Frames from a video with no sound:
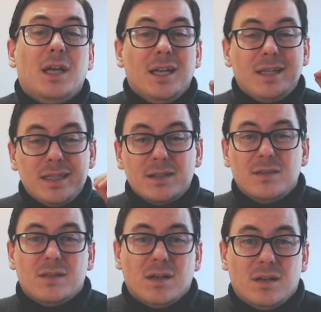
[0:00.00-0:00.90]
Let's
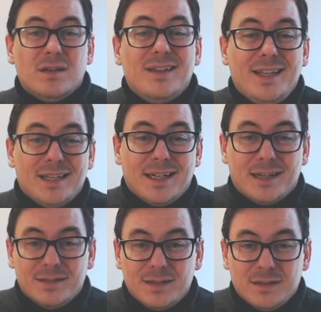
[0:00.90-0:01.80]
start the
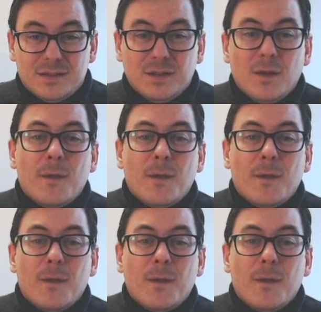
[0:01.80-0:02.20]
analysis.